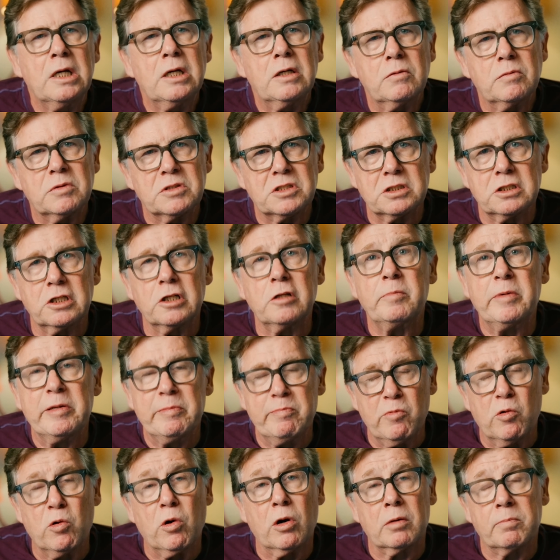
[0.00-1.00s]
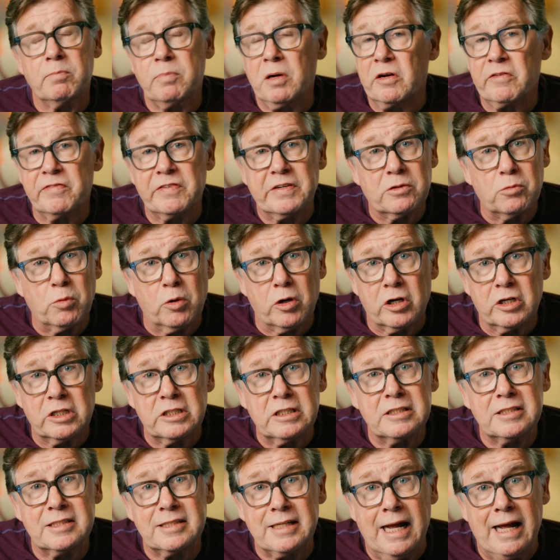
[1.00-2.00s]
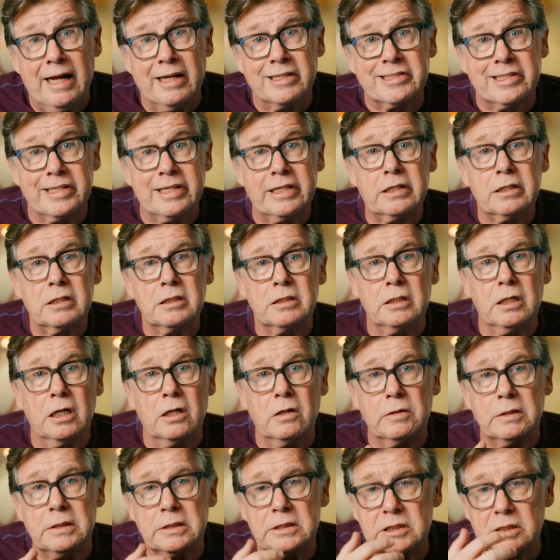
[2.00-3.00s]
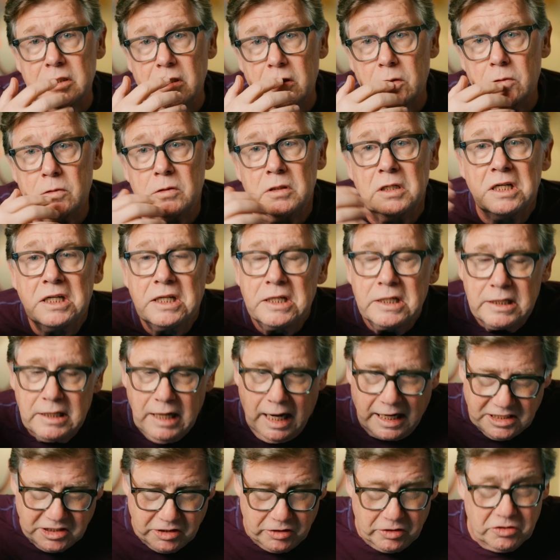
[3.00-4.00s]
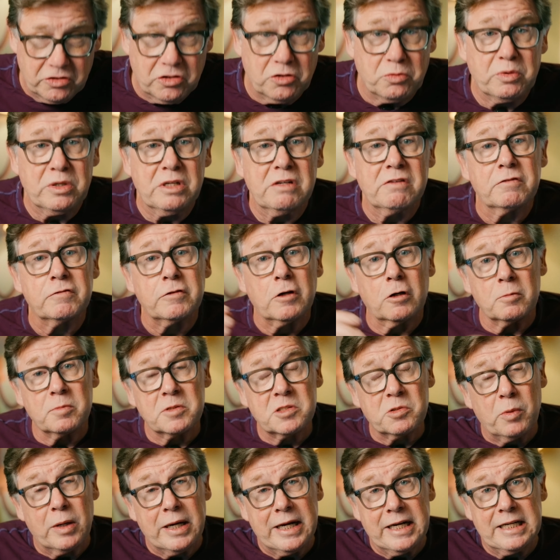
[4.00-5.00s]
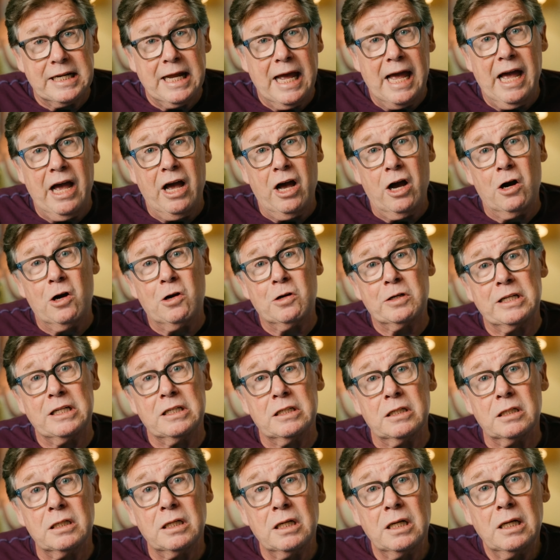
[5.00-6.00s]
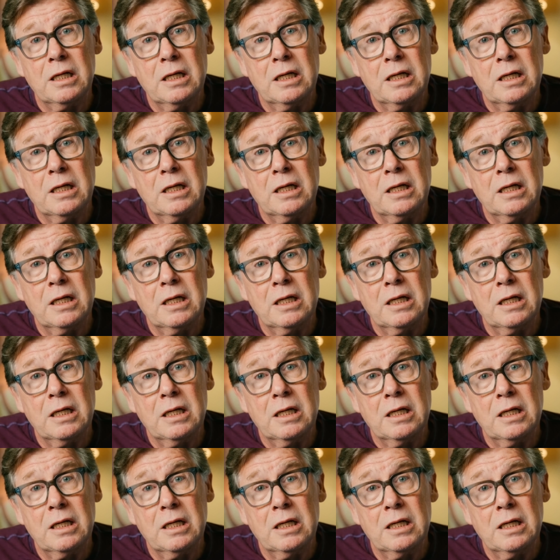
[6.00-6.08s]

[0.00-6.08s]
was a little bit more, perfect word, nostalgic, and so I turn the reverbs way down and